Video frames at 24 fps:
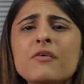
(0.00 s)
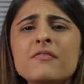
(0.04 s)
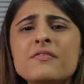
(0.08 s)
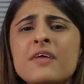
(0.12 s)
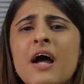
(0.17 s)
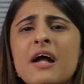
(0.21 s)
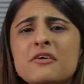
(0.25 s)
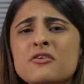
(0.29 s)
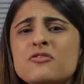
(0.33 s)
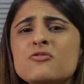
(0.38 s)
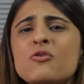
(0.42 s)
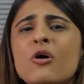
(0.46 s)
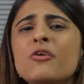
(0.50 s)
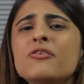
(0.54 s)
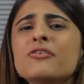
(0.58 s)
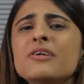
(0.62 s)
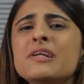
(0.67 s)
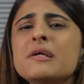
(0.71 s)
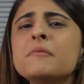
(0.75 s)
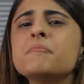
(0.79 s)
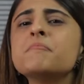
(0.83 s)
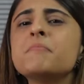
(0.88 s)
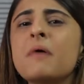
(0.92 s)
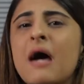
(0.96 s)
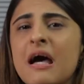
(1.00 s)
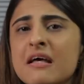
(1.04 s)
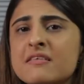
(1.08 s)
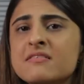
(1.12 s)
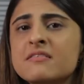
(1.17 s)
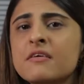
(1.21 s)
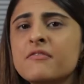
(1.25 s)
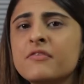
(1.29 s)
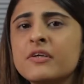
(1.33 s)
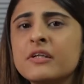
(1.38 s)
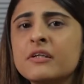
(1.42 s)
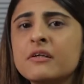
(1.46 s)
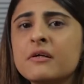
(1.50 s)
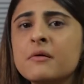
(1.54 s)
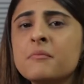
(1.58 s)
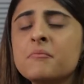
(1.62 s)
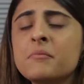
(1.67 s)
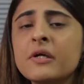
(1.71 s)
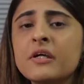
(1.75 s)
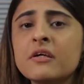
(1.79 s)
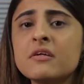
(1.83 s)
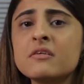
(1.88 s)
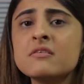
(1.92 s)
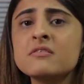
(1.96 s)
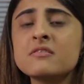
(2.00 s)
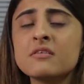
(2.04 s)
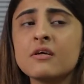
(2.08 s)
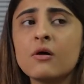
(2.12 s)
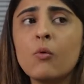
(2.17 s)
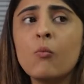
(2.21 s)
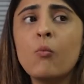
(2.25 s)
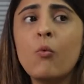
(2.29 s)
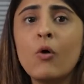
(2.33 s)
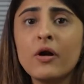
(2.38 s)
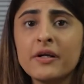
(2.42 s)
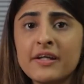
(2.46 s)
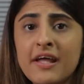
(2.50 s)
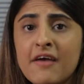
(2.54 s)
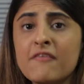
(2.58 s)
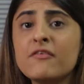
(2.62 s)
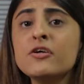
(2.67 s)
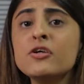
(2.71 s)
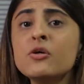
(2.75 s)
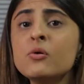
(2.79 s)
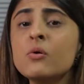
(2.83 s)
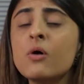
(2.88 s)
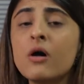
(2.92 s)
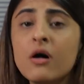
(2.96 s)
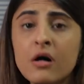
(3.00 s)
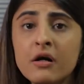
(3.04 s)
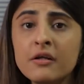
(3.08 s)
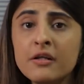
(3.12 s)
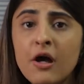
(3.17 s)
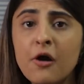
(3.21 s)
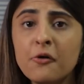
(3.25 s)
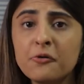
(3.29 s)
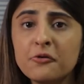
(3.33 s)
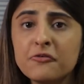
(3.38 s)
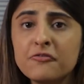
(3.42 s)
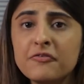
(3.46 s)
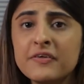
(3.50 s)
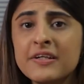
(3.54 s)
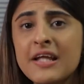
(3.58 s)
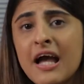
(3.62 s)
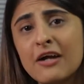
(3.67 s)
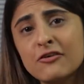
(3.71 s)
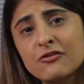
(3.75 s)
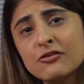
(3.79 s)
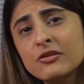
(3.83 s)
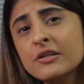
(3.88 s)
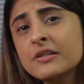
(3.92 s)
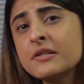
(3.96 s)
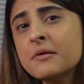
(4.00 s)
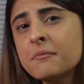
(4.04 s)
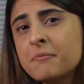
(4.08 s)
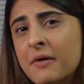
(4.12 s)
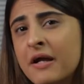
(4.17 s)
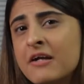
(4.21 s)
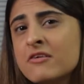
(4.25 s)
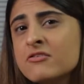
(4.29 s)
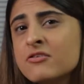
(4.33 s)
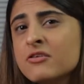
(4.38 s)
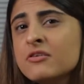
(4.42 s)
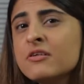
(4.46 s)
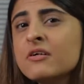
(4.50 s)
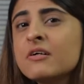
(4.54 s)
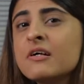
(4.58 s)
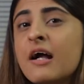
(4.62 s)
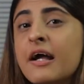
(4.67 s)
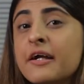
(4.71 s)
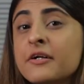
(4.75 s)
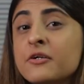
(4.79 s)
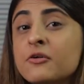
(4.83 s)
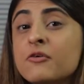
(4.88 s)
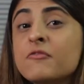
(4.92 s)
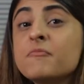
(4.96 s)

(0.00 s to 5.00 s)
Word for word: of that is not really passive income because whatever you earn out of it actually depends on the kind